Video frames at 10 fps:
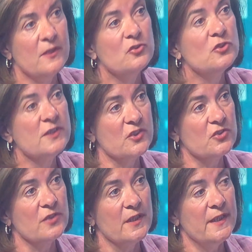
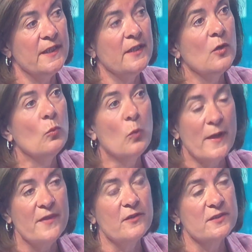traditionally
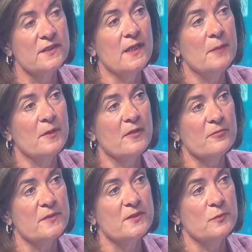when there is a Labour
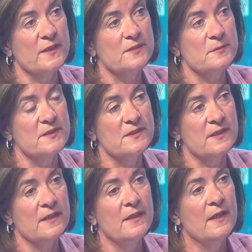government in
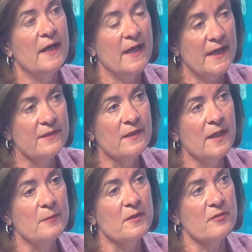Westminster and a
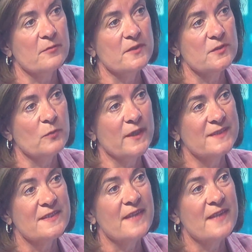Labour government in Wales.